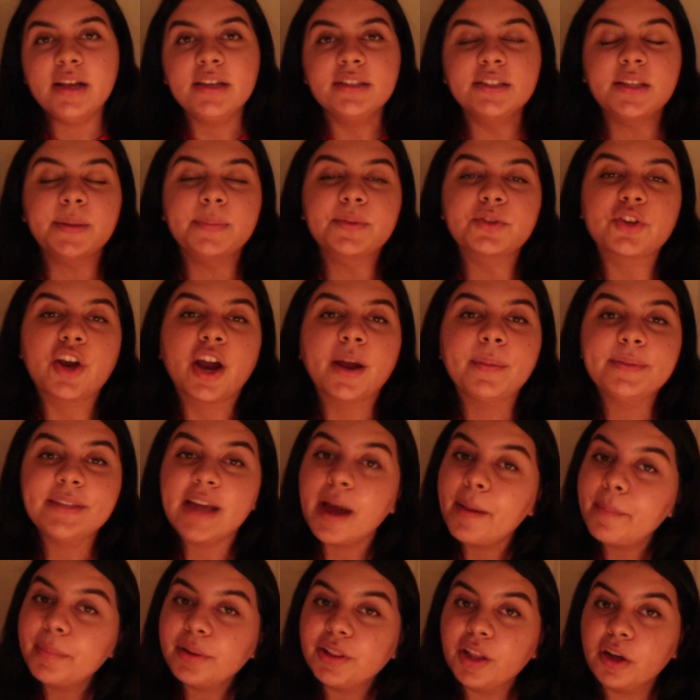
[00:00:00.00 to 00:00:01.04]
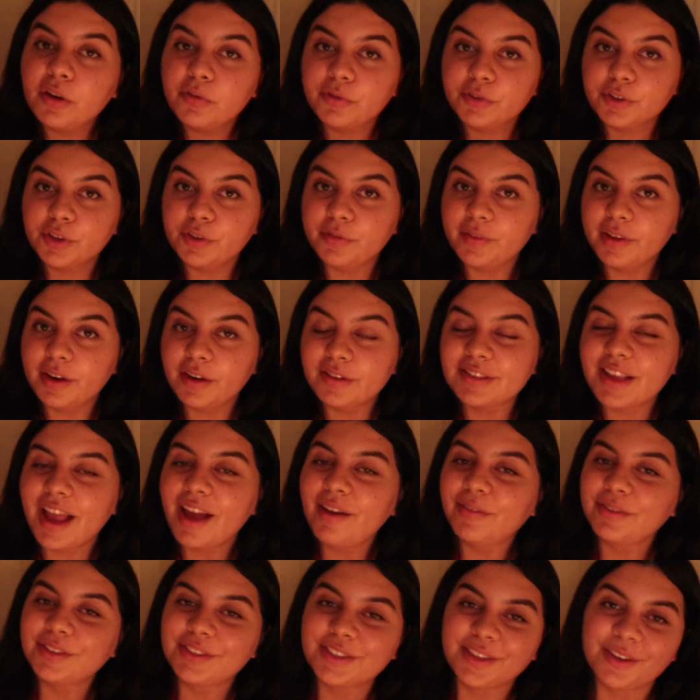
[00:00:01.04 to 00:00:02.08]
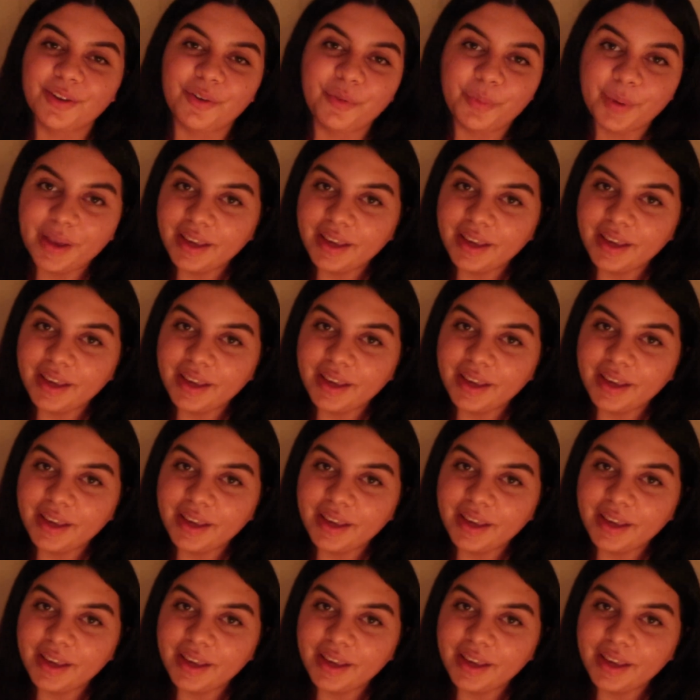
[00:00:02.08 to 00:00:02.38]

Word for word: Subscribe down below for new videos every single